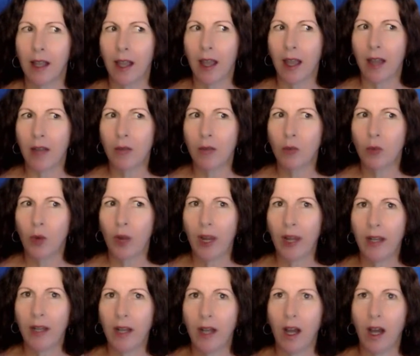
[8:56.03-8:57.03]
And
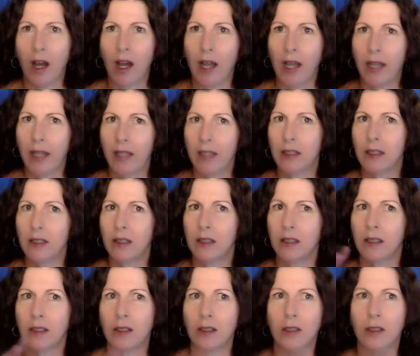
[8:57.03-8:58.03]
when I
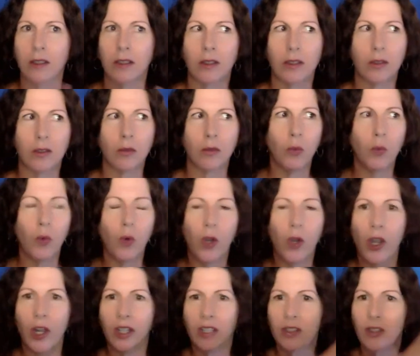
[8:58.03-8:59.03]

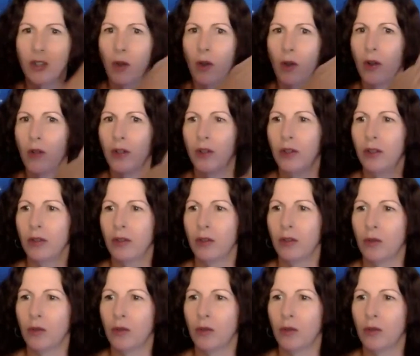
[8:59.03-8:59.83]
worked on